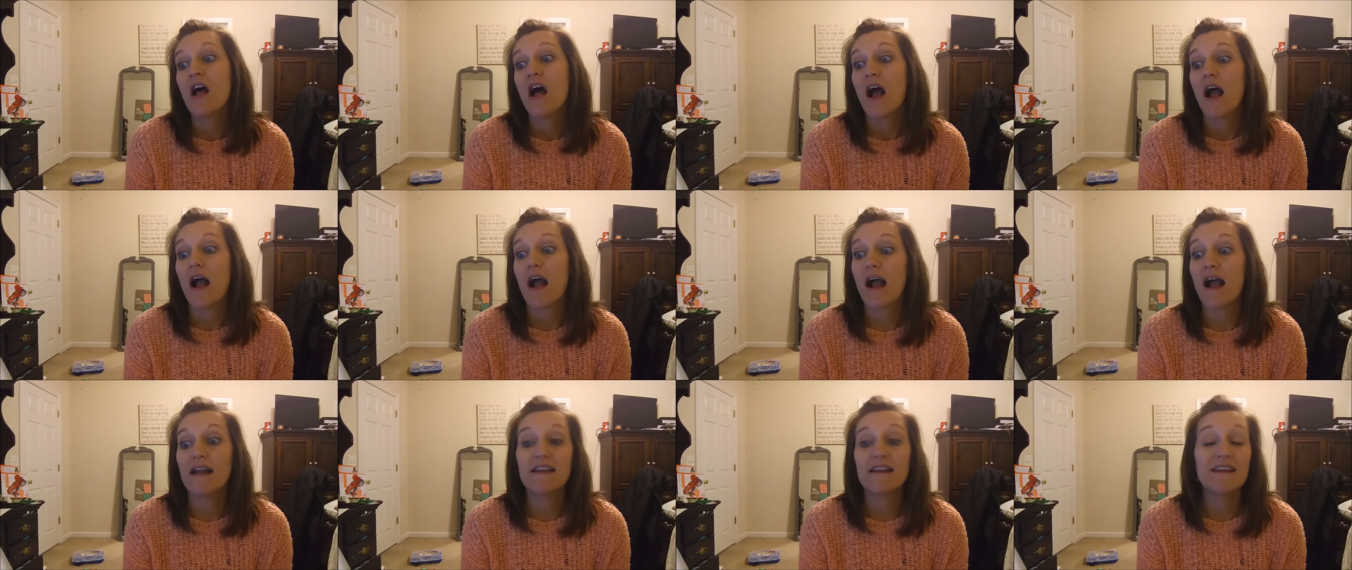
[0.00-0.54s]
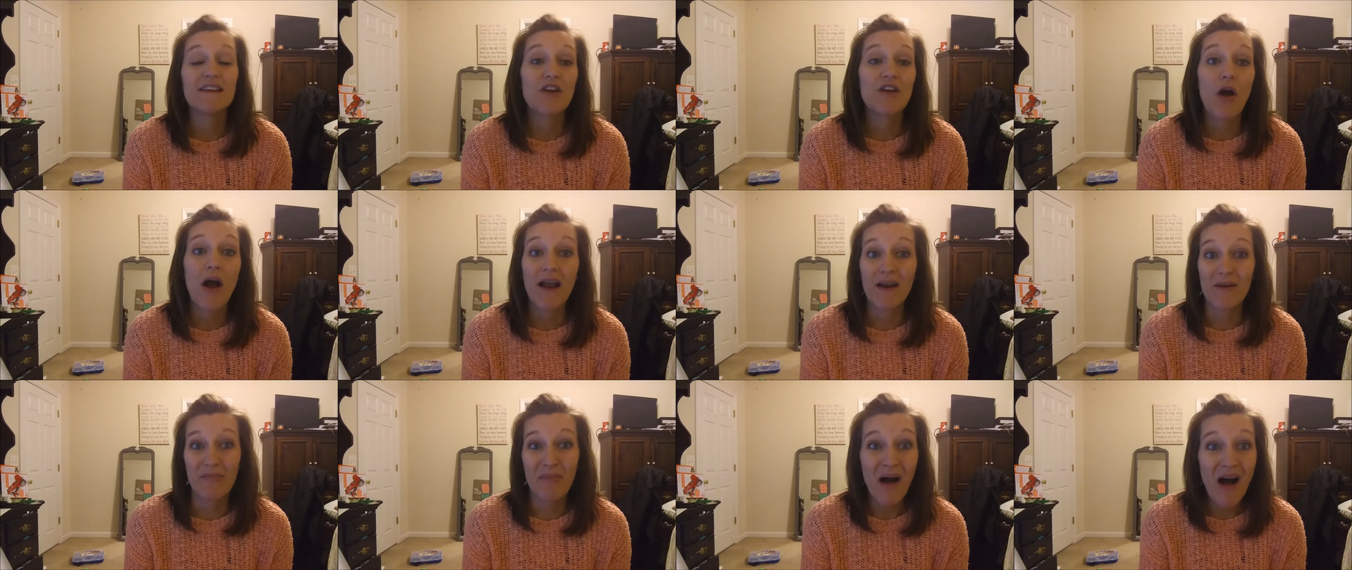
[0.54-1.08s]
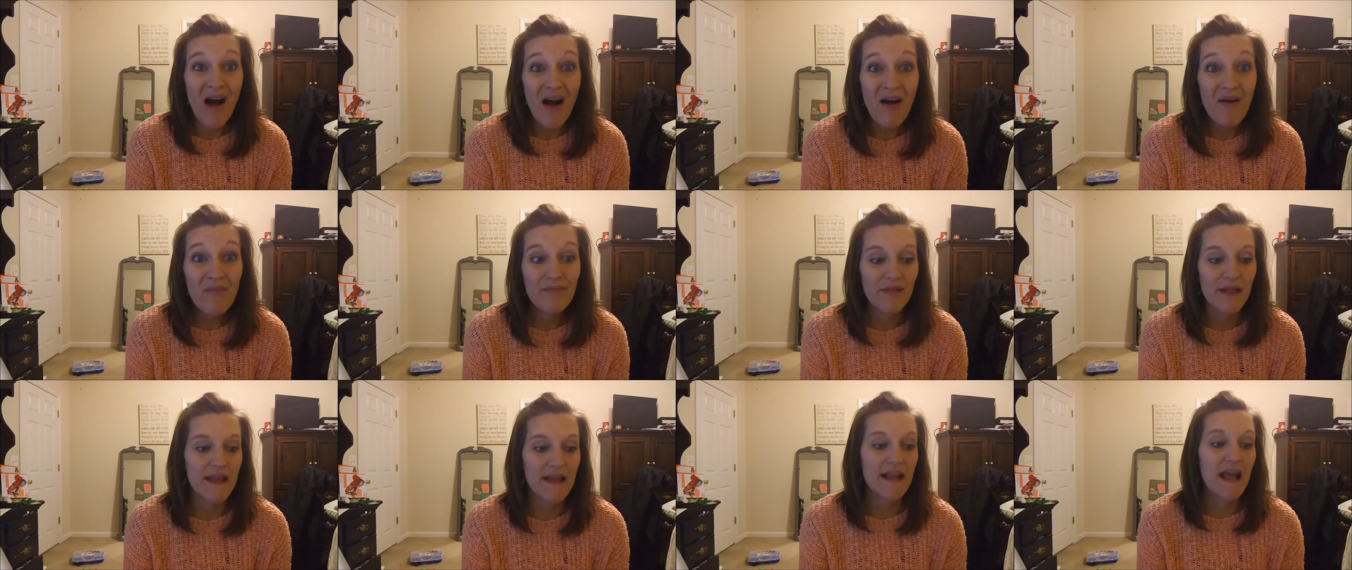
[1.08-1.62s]
I didn't know how to
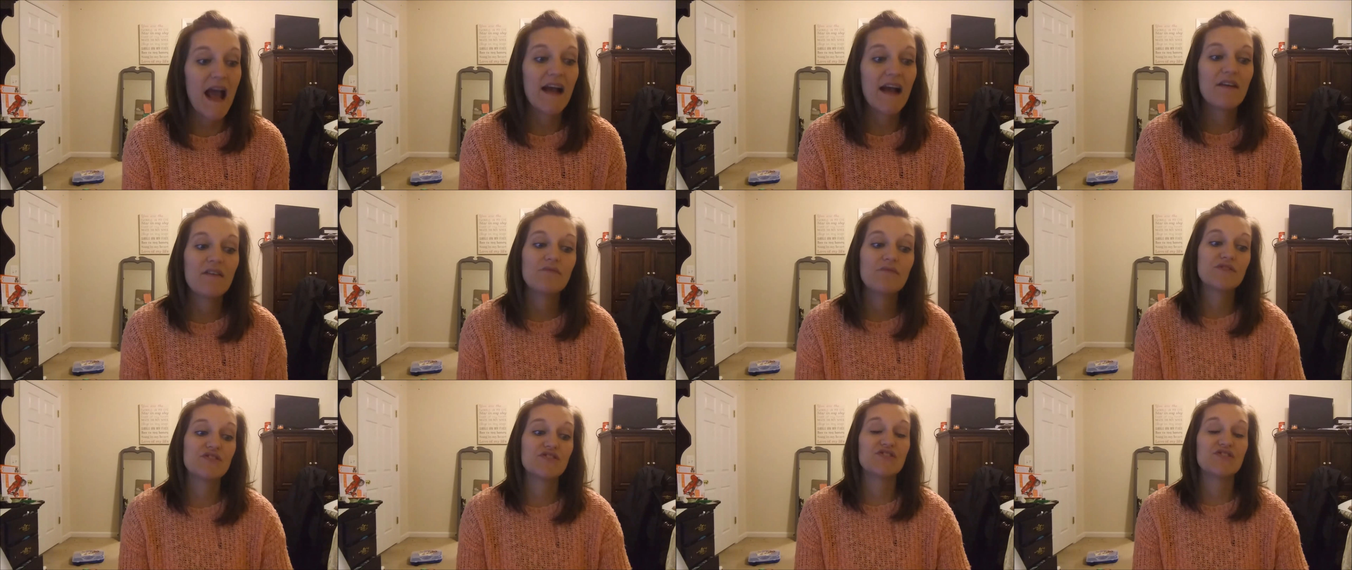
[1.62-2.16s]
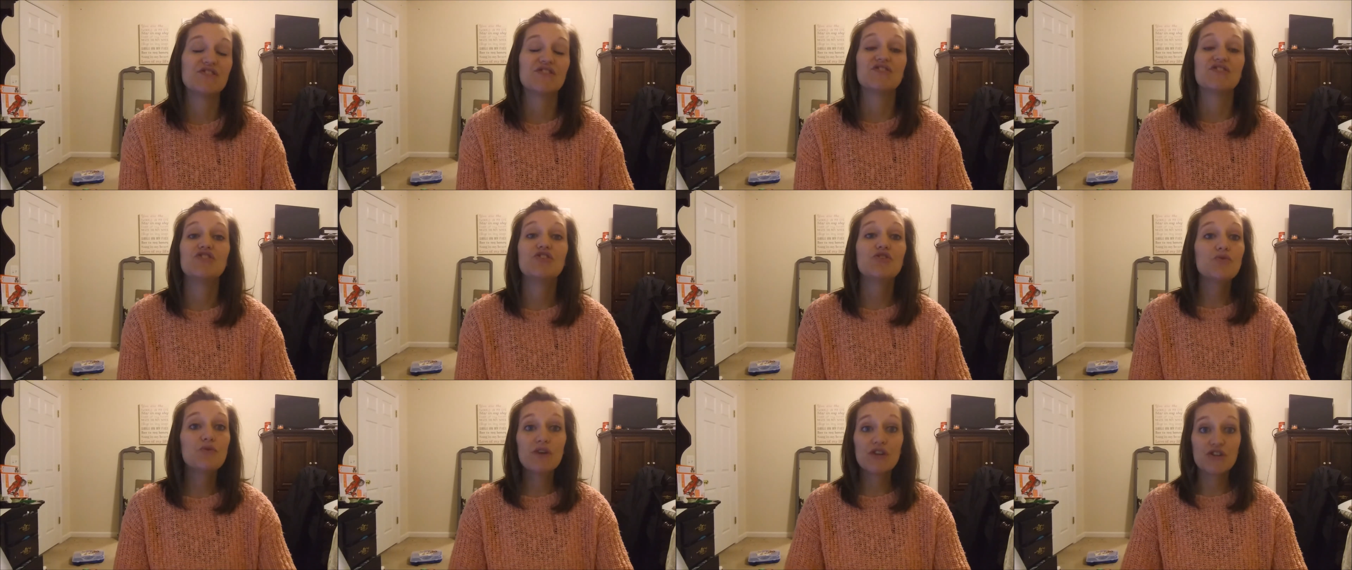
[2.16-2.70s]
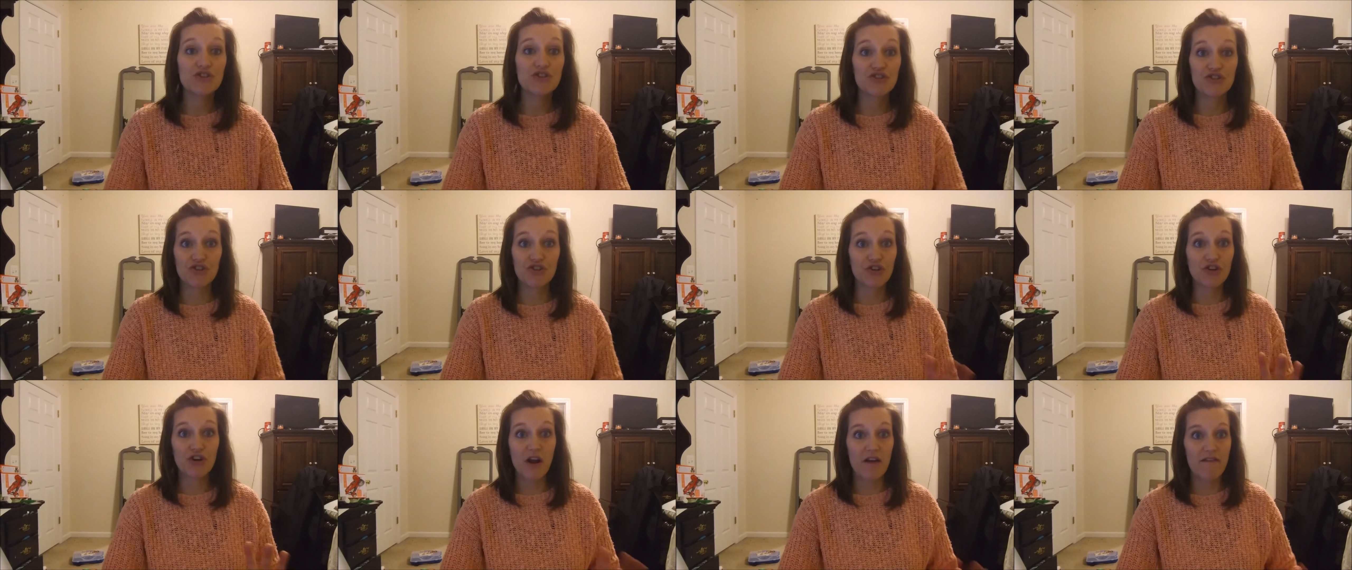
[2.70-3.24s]
pump. Like, I was just too
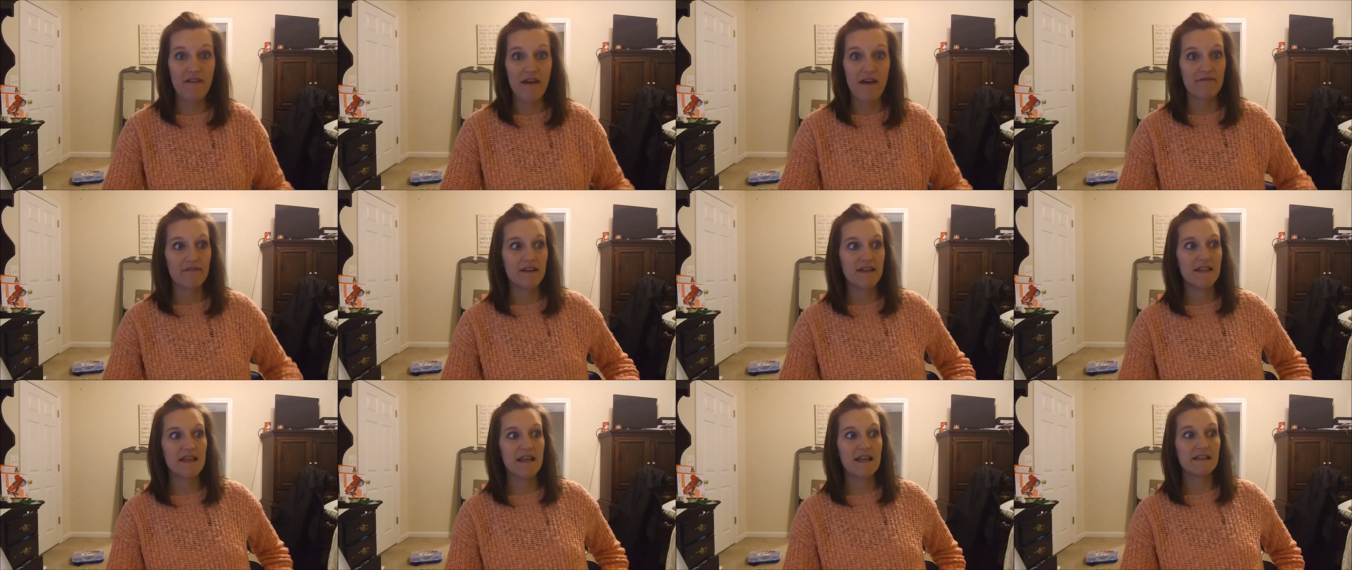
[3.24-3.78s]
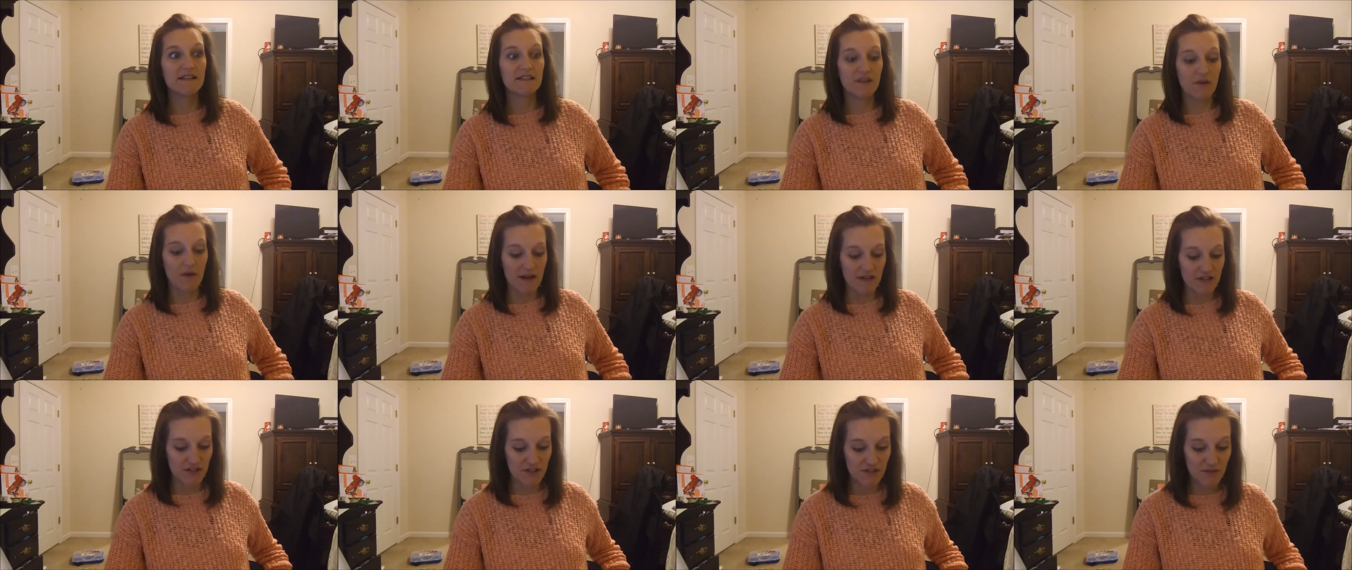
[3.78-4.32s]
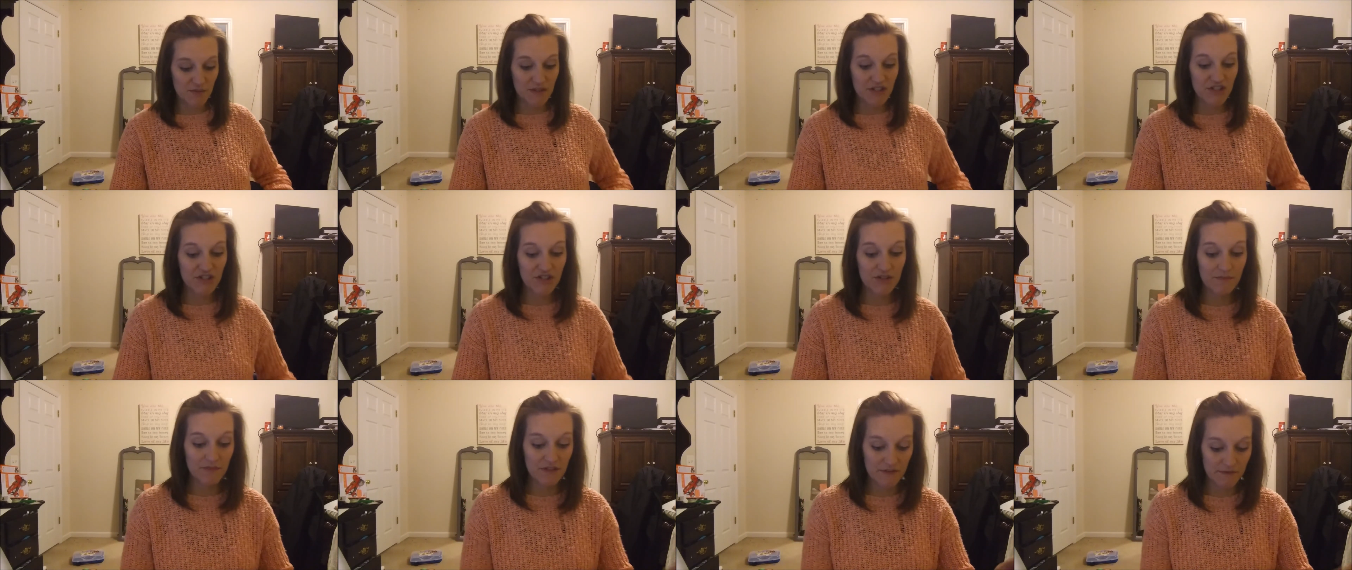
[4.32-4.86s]
unsure of everything, so I just
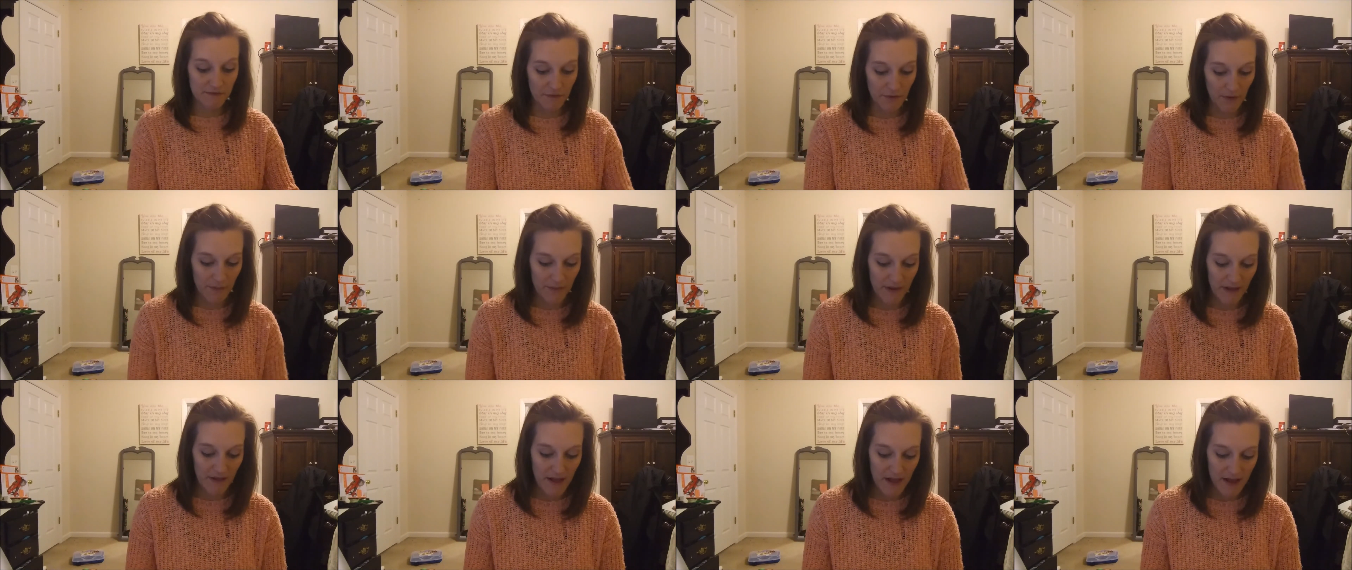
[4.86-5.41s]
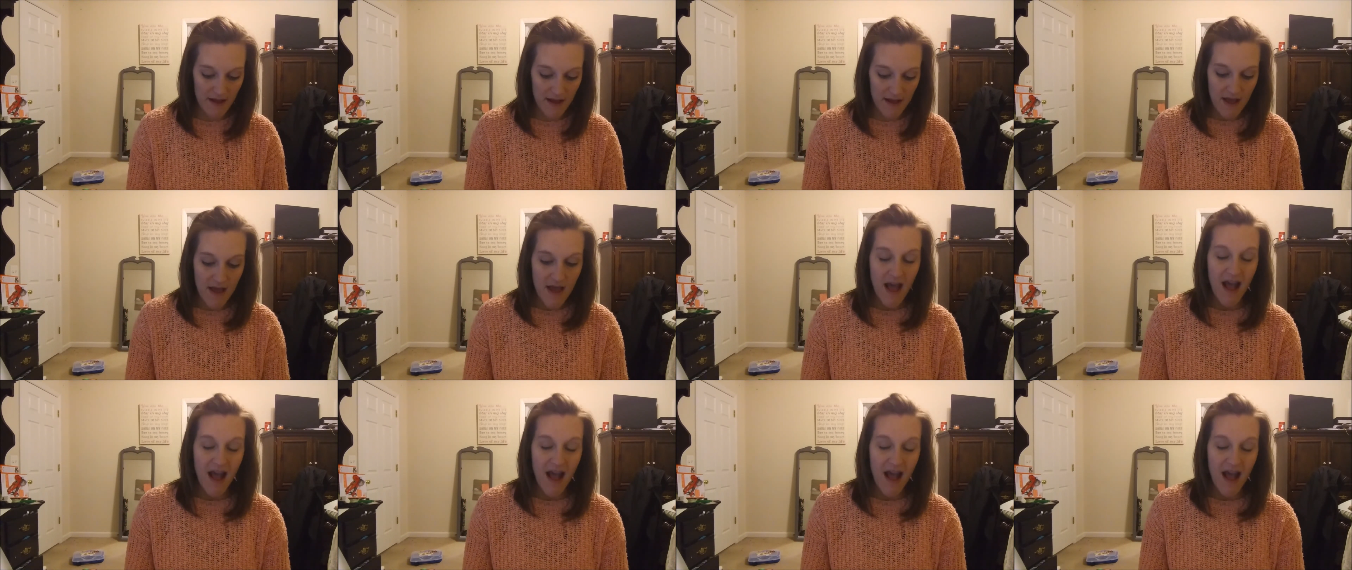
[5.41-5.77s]
switched him to formula.